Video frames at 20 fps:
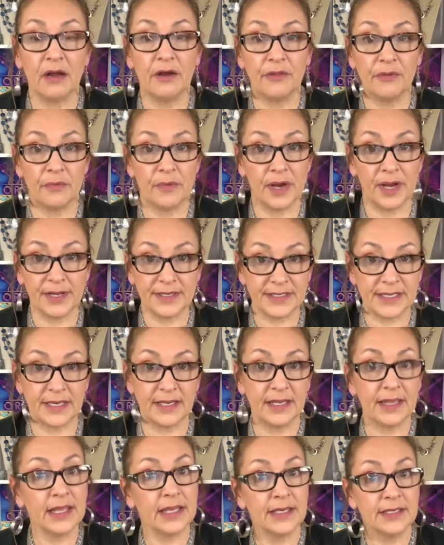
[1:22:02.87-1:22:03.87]
Otherwise,
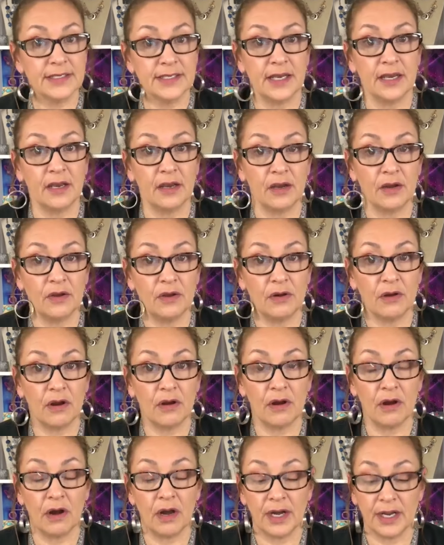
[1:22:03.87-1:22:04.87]
anything sitting in your
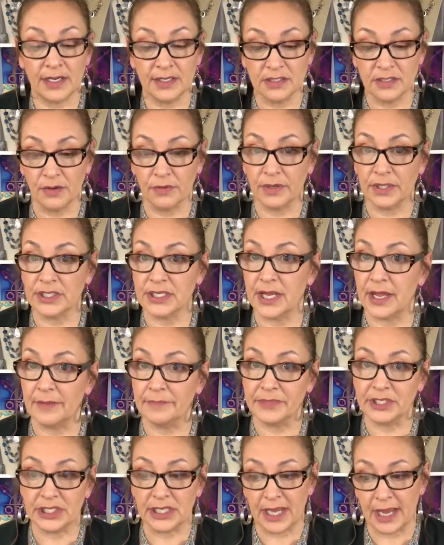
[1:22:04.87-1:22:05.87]
cart is going to
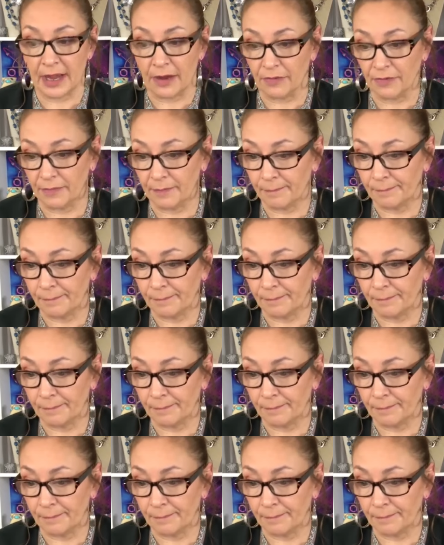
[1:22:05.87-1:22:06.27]
empty out.